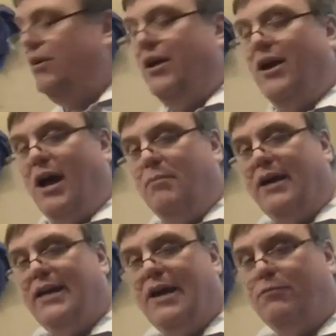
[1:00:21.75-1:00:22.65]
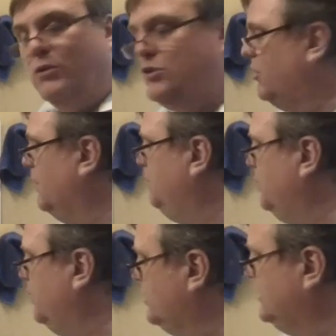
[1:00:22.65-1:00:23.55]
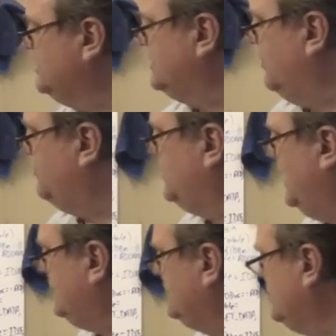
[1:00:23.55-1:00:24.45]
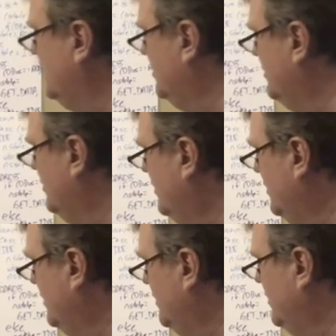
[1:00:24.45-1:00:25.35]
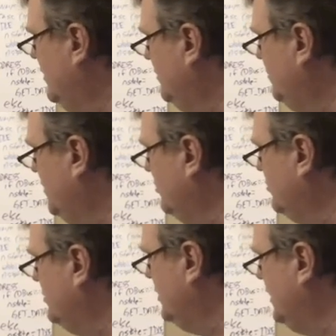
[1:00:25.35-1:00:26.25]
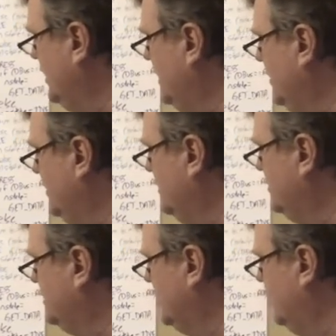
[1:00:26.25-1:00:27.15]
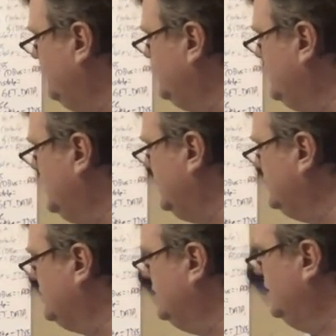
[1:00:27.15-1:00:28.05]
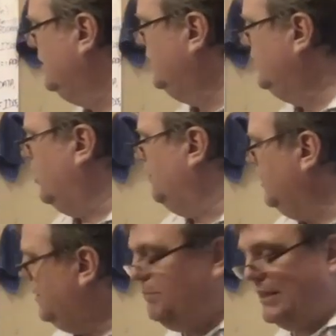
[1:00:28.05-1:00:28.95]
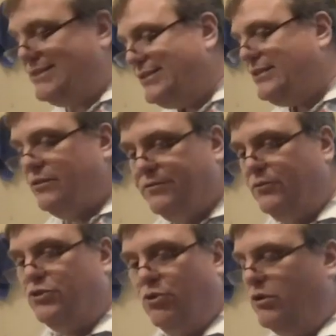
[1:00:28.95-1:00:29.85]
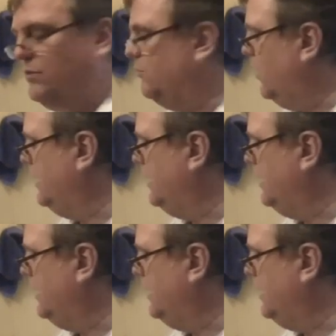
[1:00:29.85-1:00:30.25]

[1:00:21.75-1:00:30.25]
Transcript: I might have what's called a built-in self-test, built-in self-test, BIST for short, right?